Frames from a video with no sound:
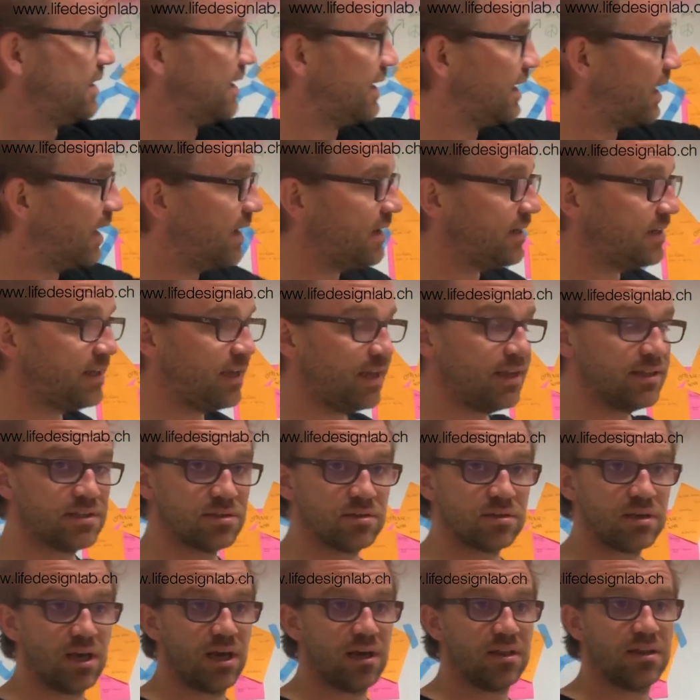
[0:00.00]
they ideate
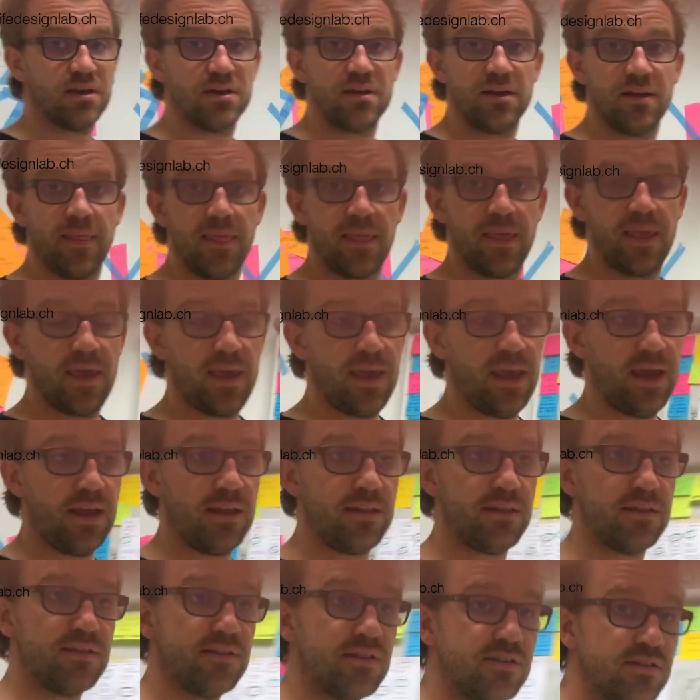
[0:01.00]
together,
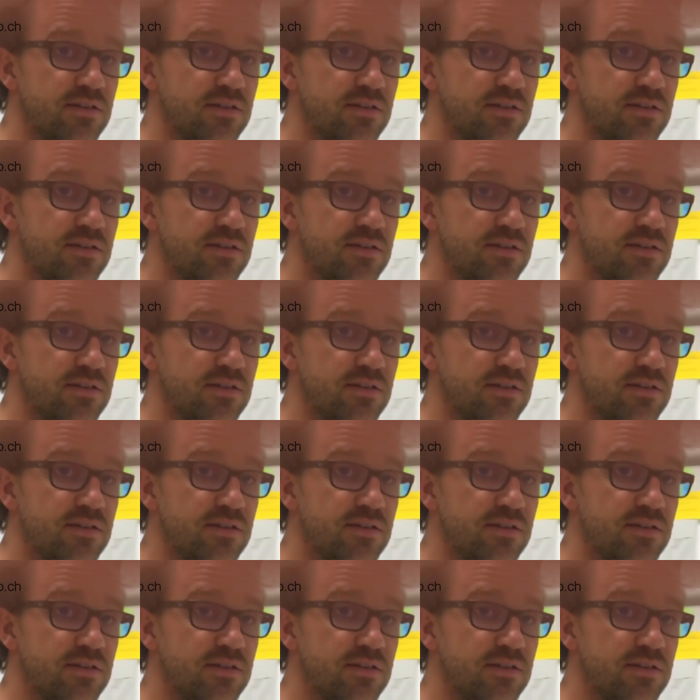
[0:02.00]
and